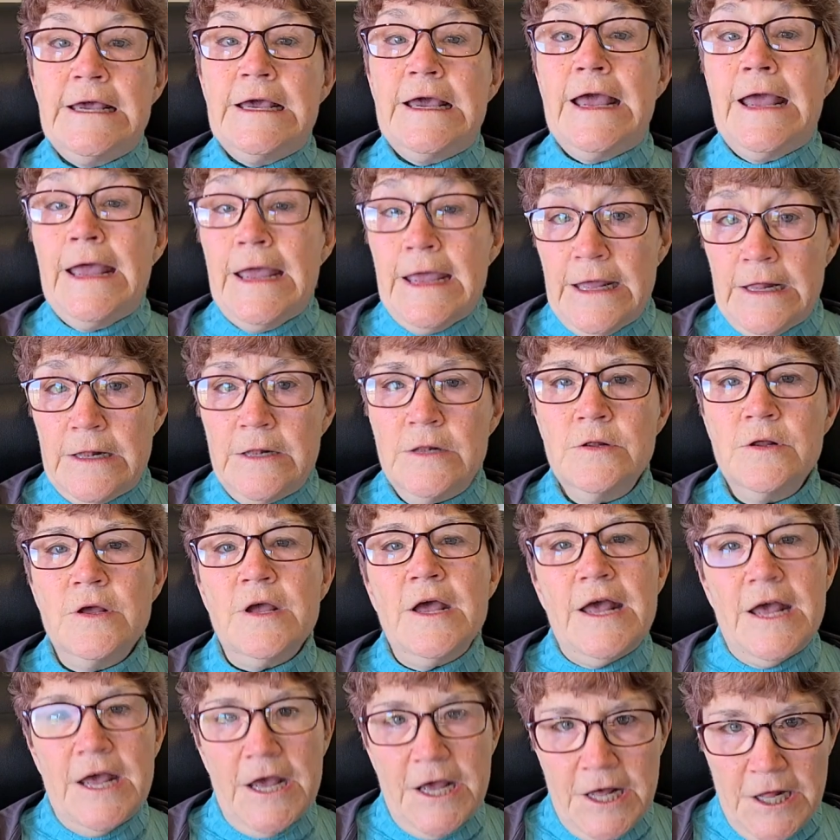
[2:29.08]
and
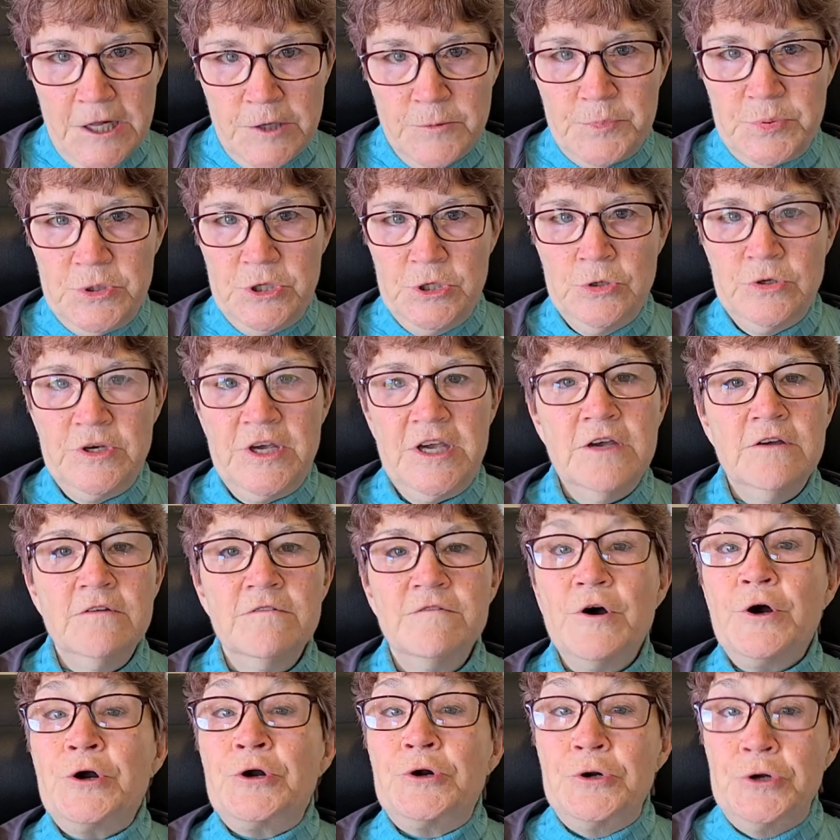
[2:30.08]
help you
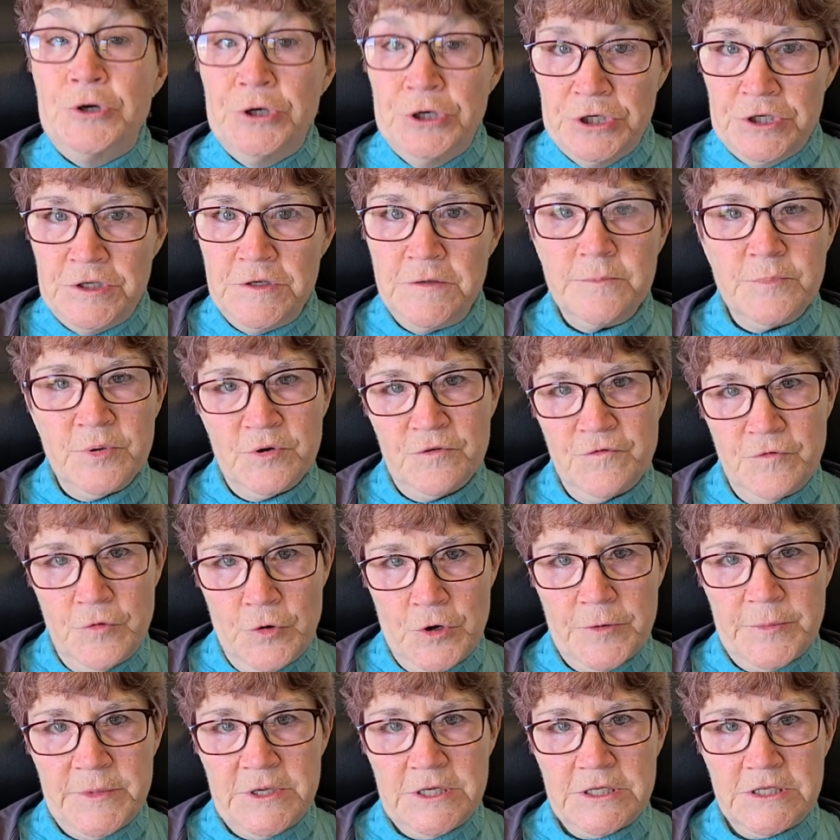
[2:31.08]
give a good
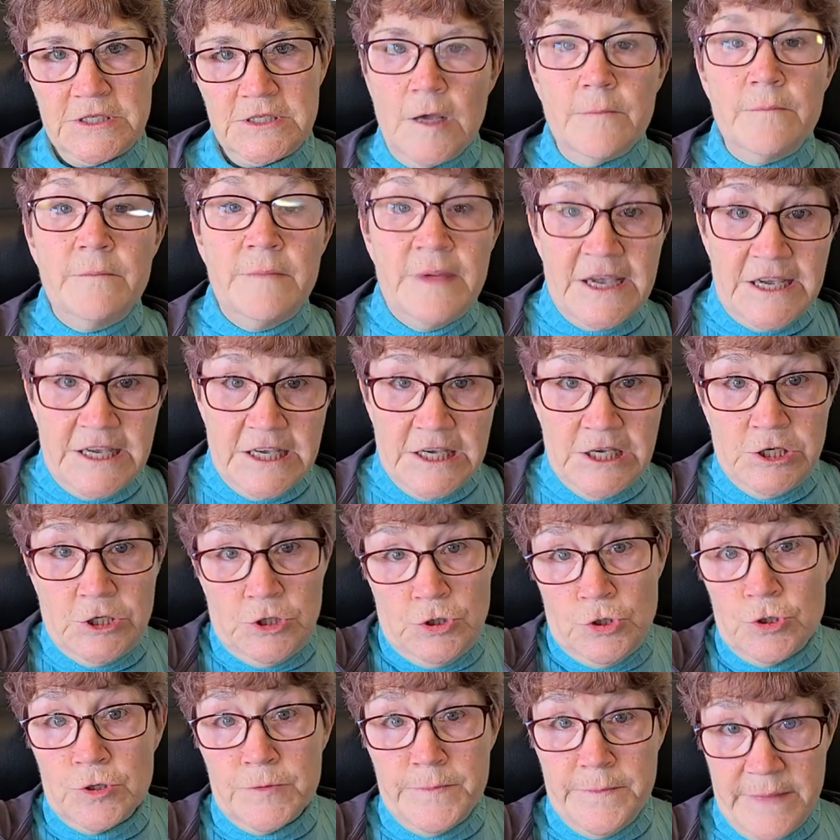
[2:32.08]
performance, making
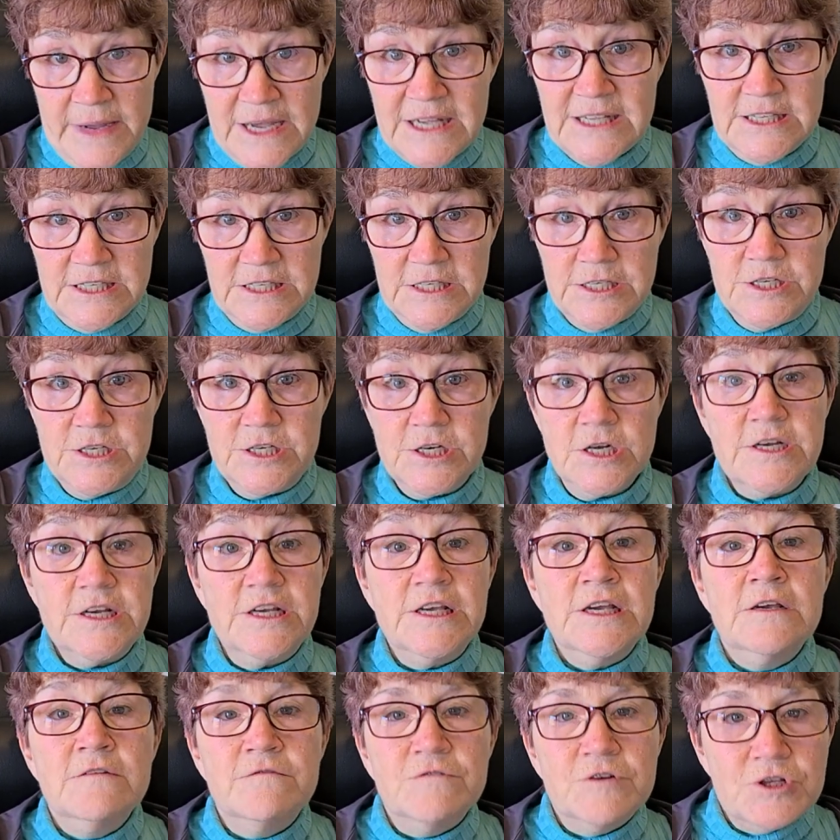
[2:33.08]
your message
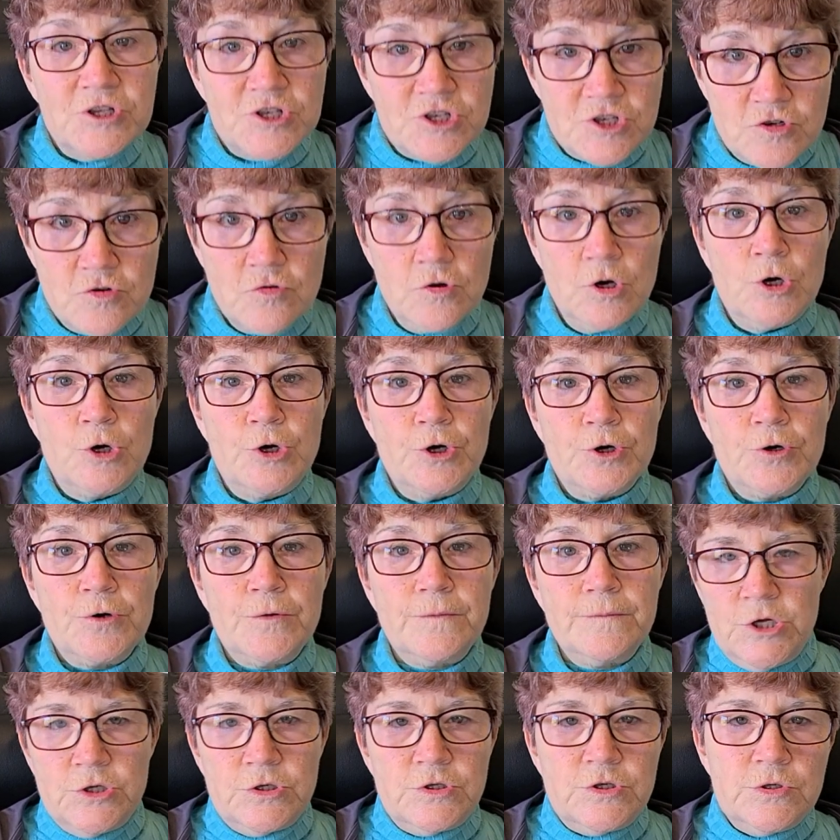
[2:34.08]
even stronger.
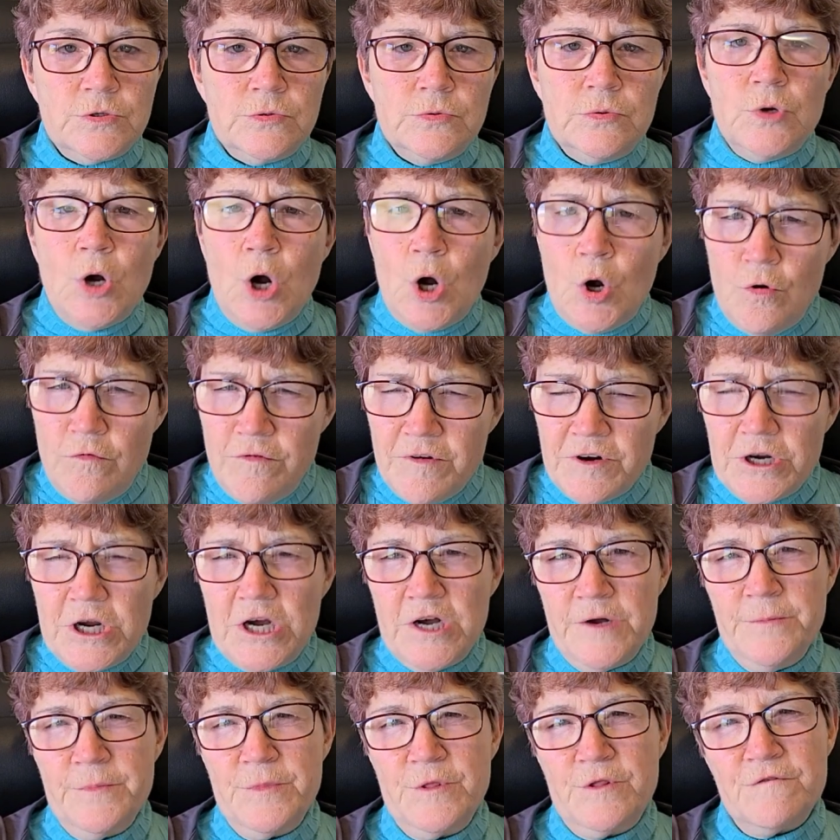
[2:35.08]
To
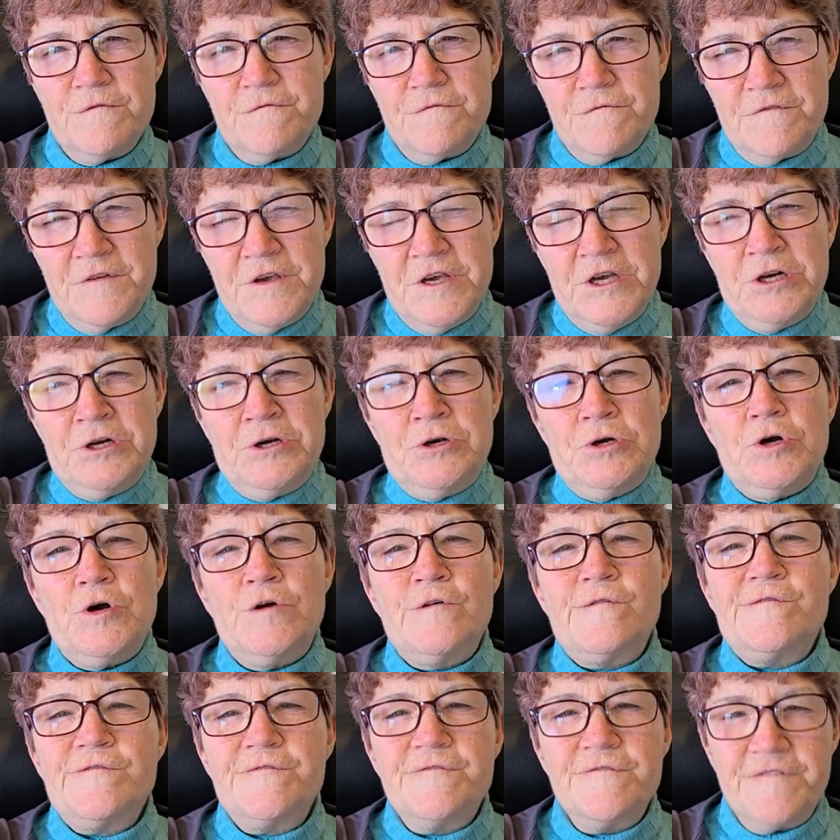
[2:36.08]
overcome the fear
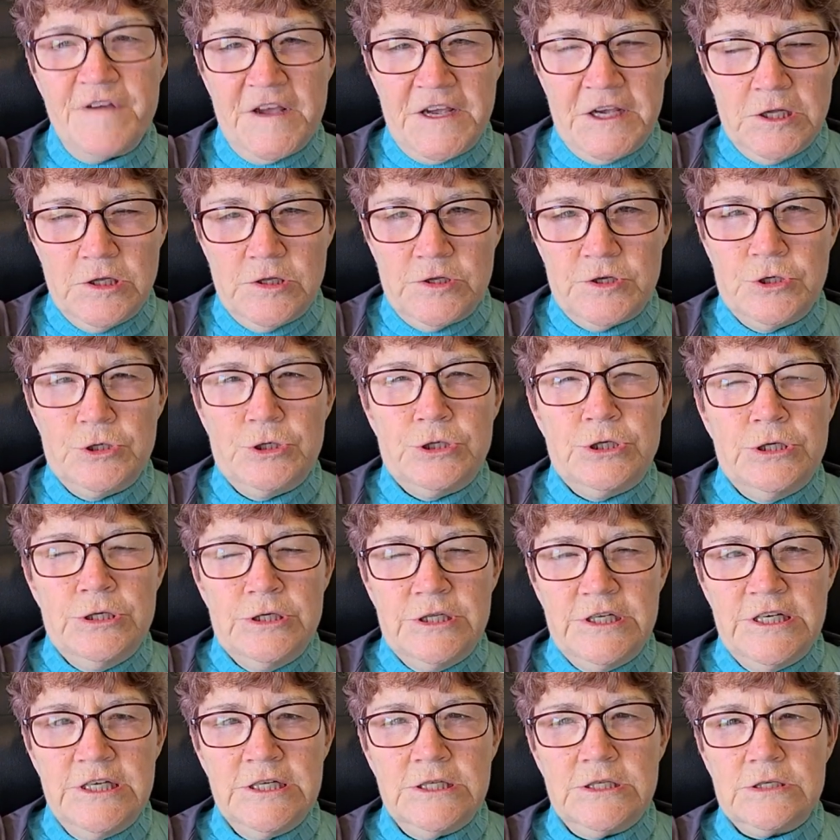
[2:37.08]
of failure, you
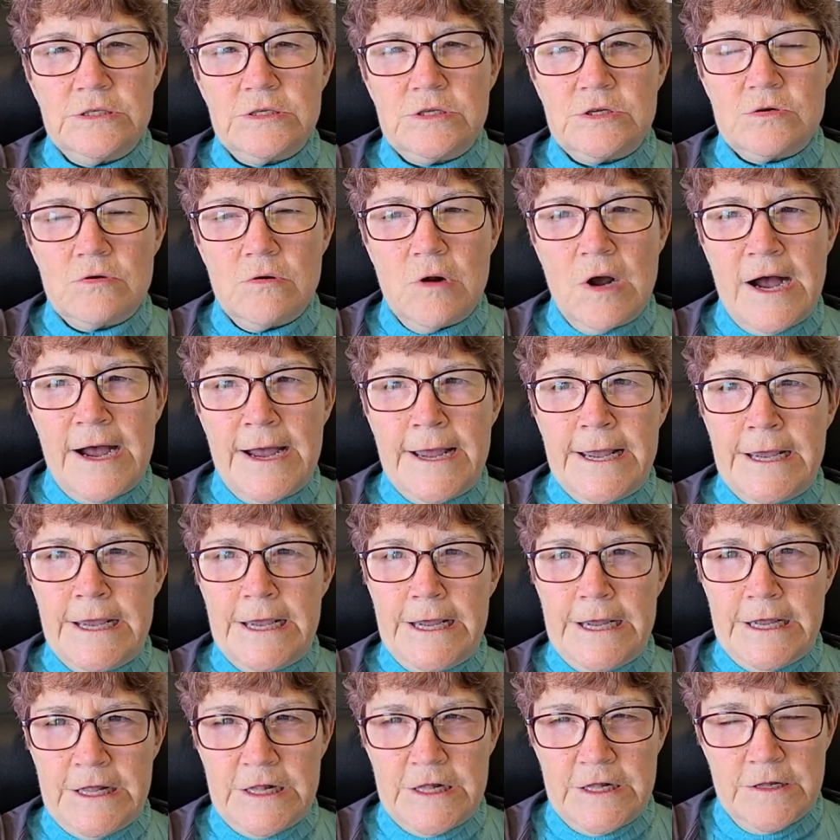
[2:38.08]
need to try
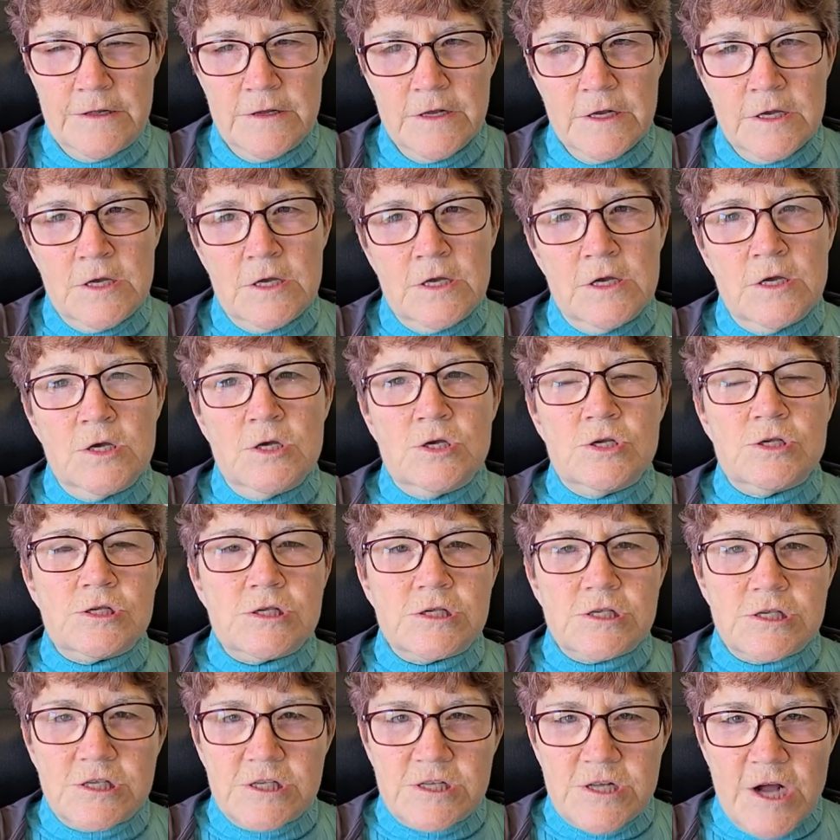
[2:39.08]
and
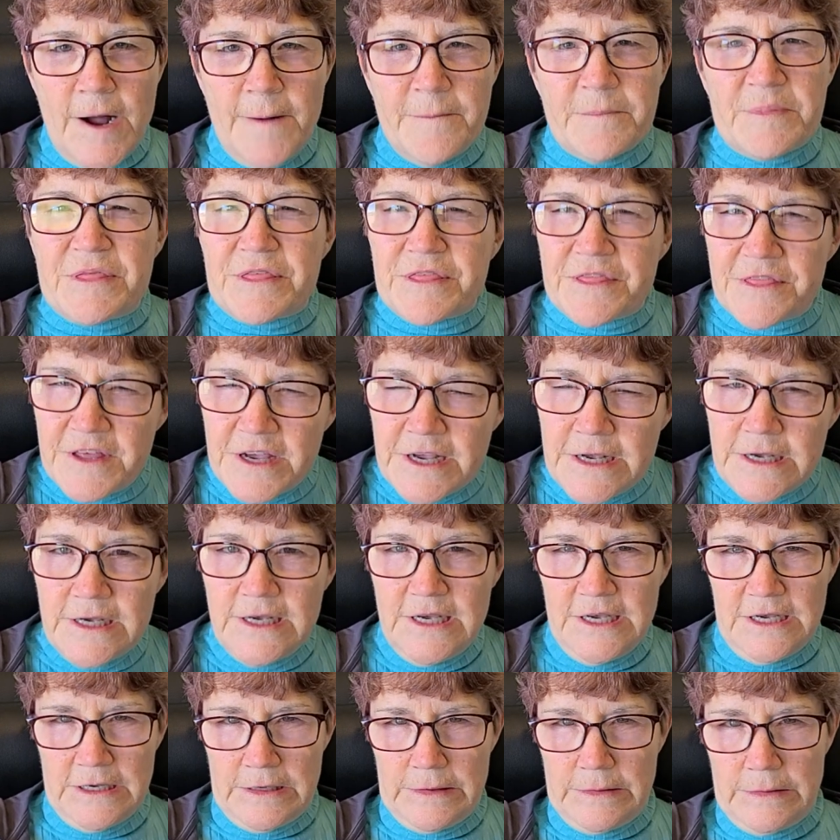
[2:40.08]
stop
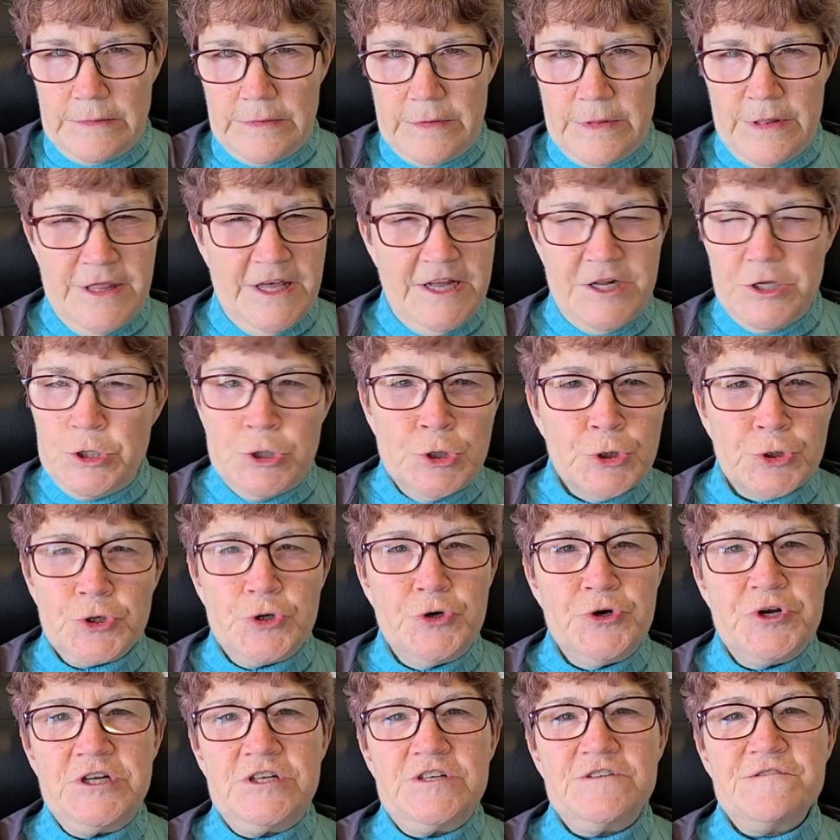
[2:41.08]
thinking that you're
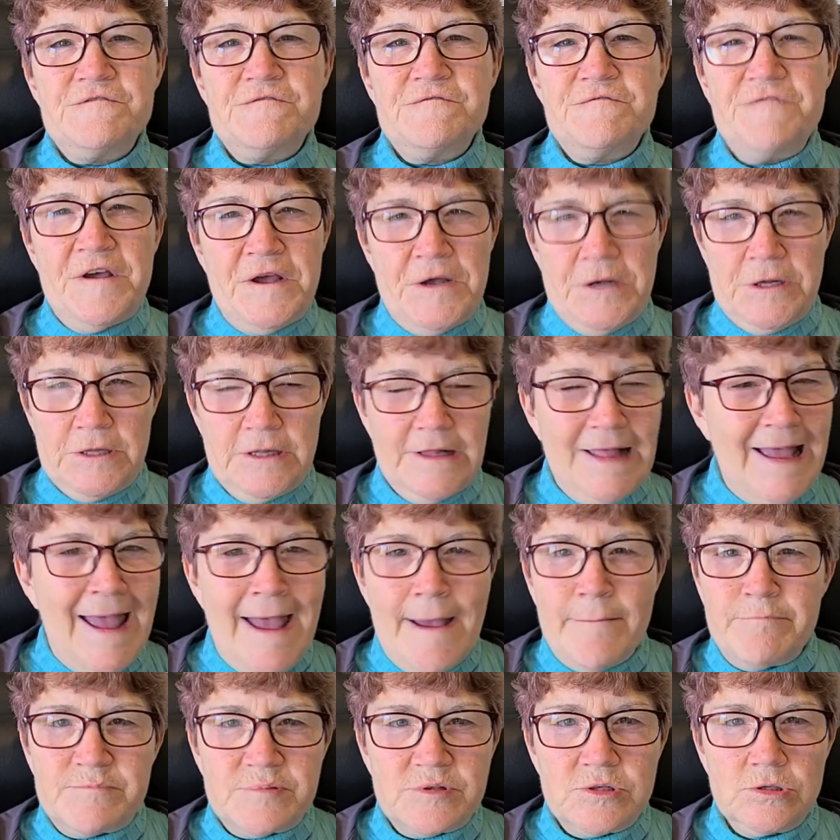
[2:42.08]
going to fail.
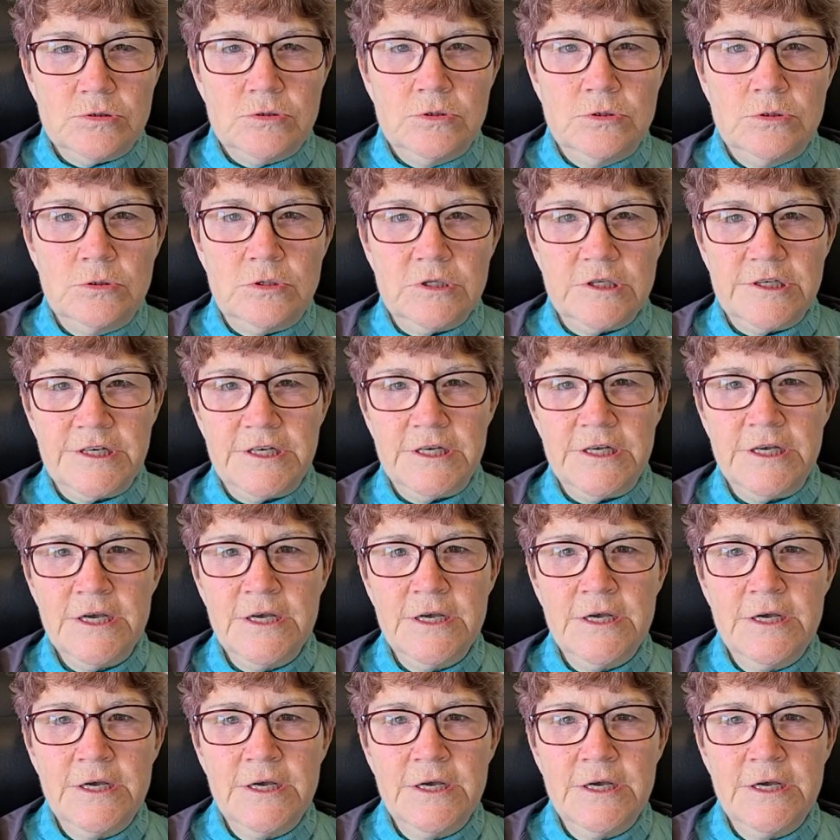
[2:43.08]
Absolutely,